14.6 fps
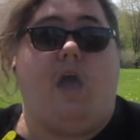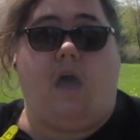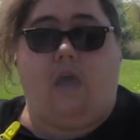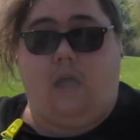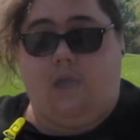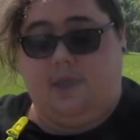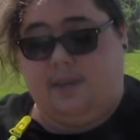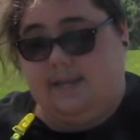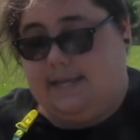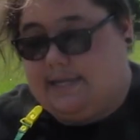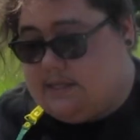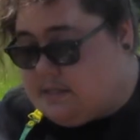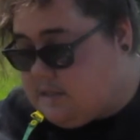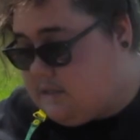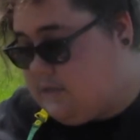on
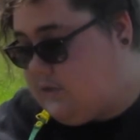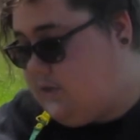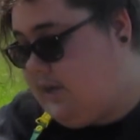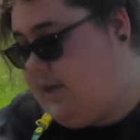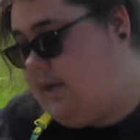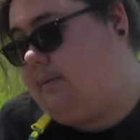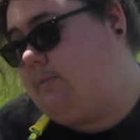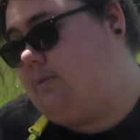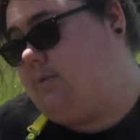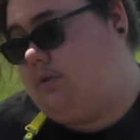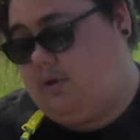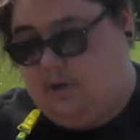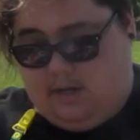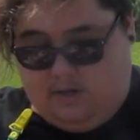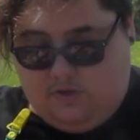Instagram
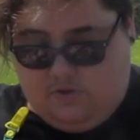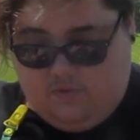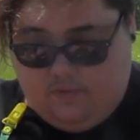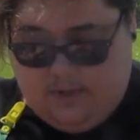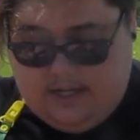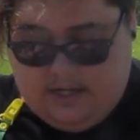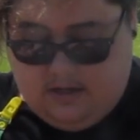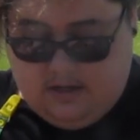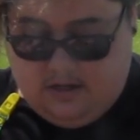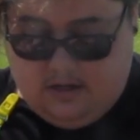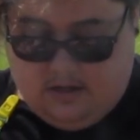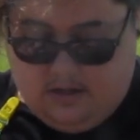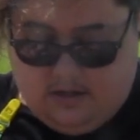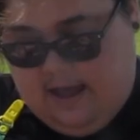or on Twitter